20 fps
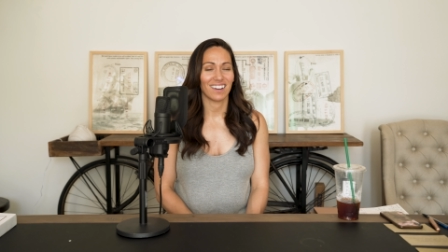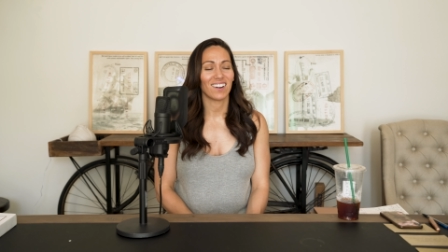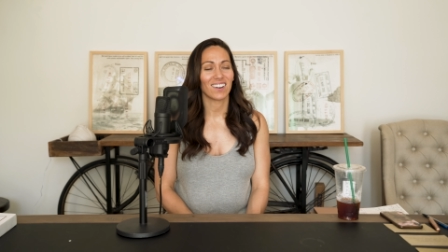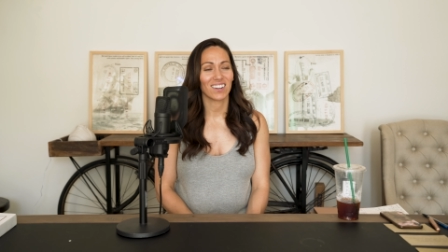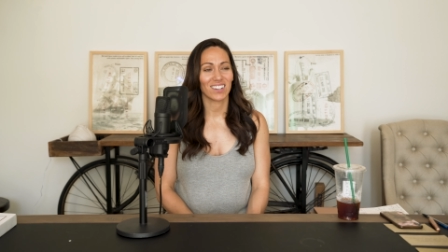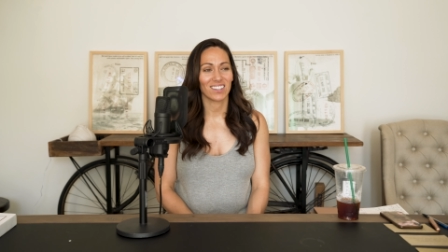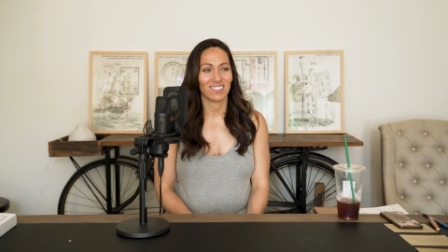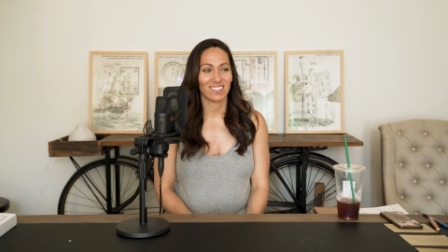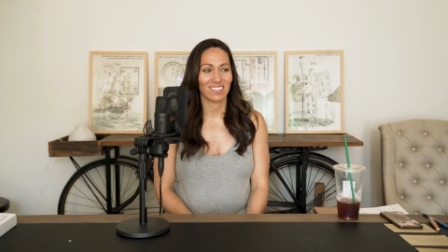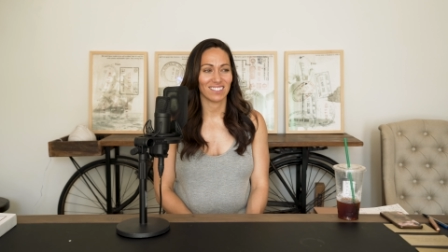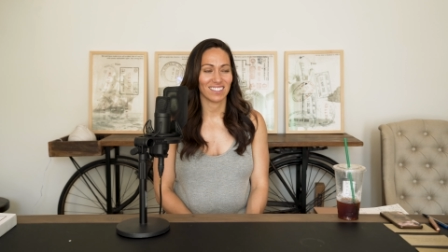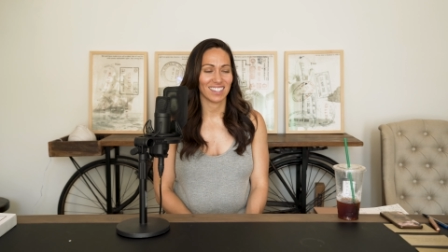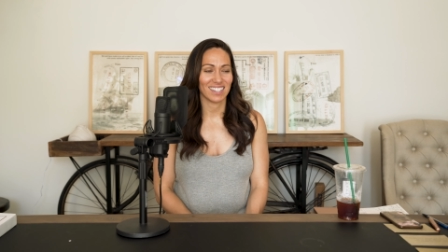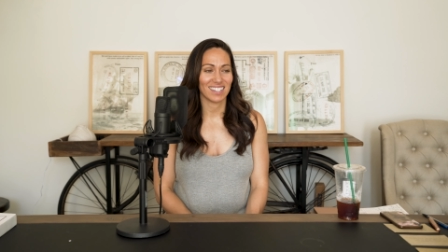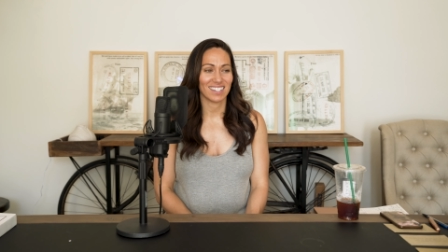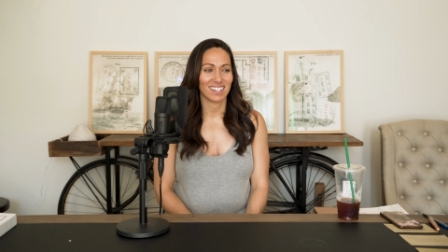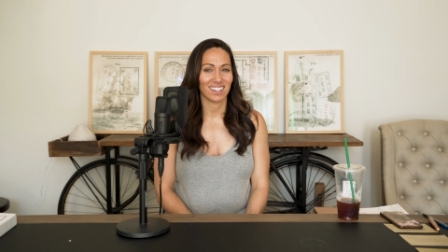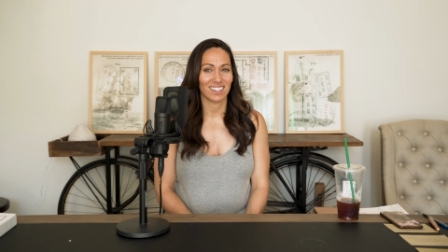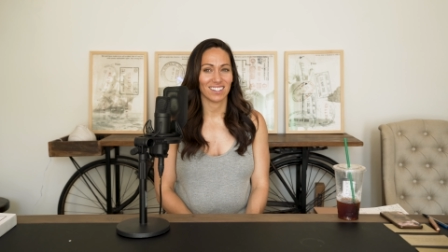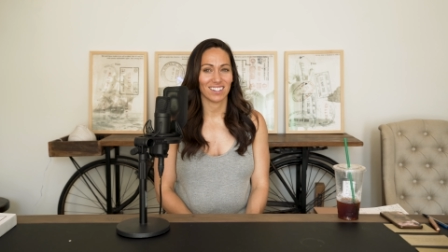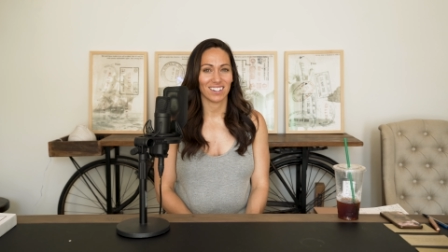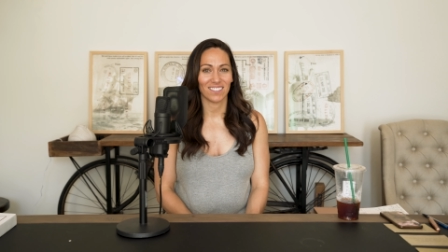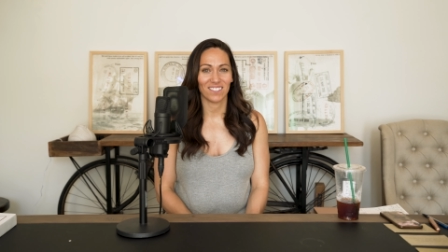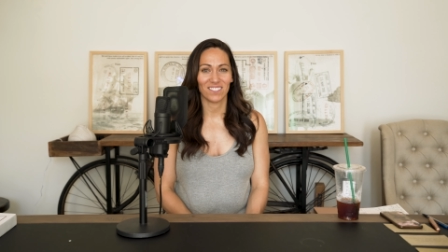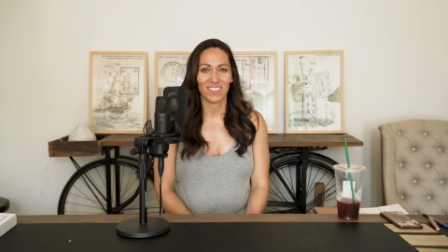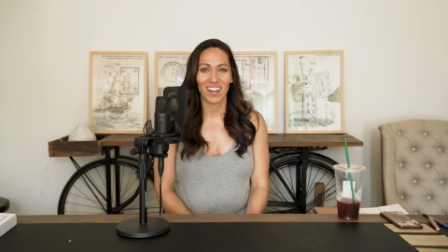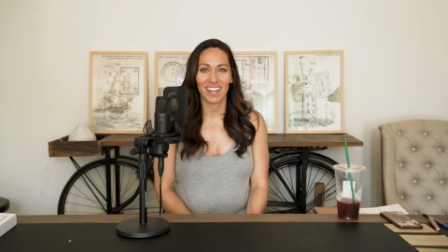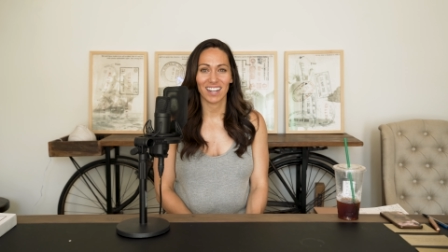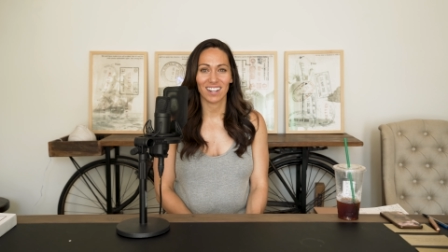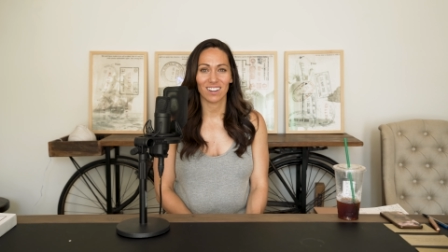arguing with each other
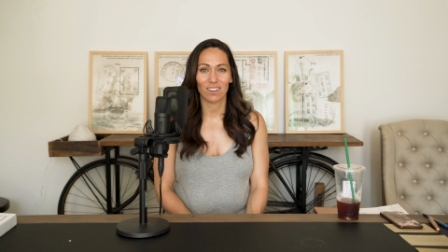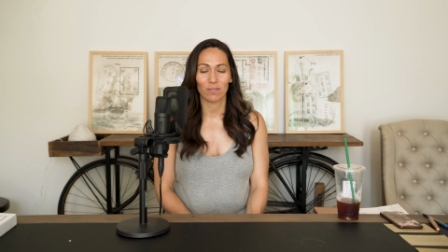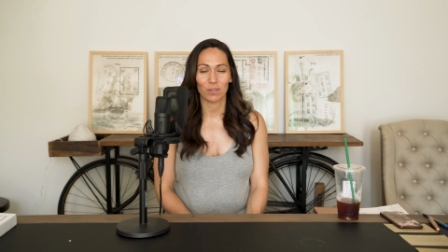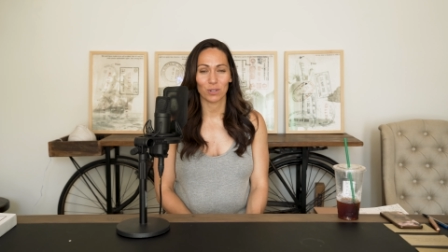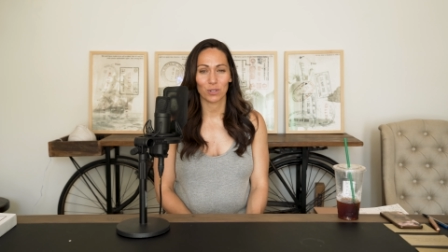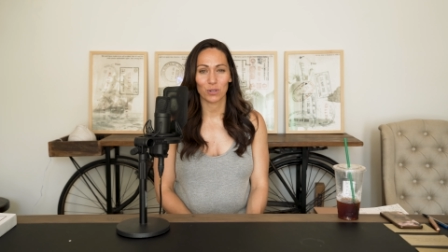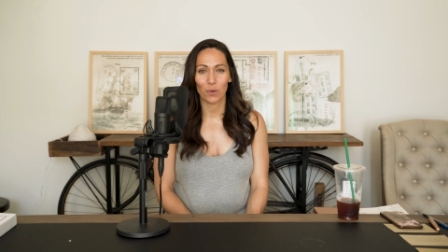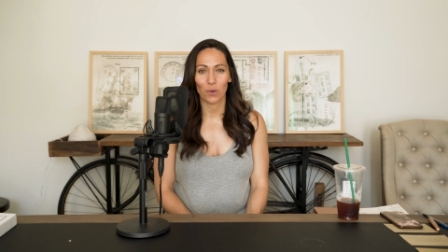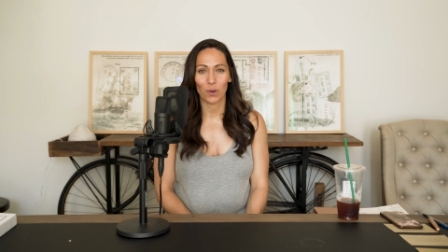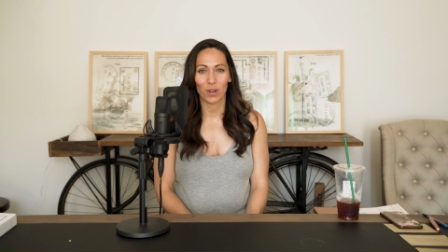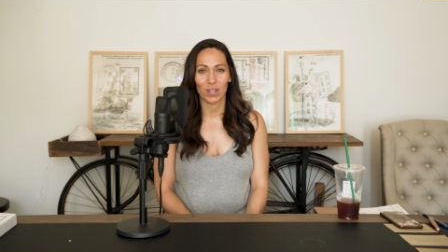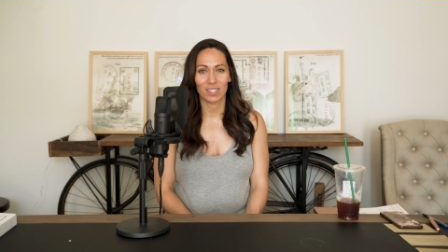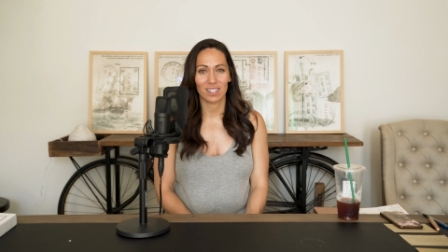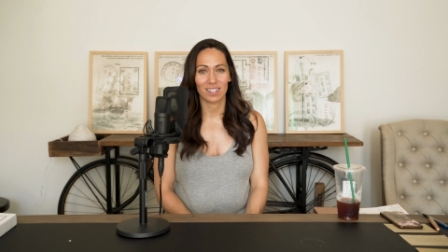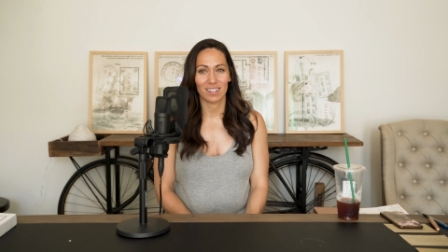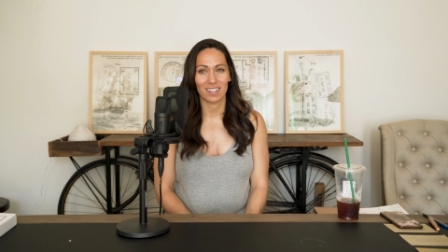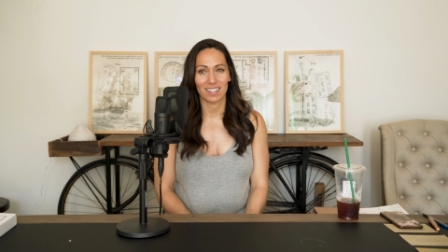or fighting over toys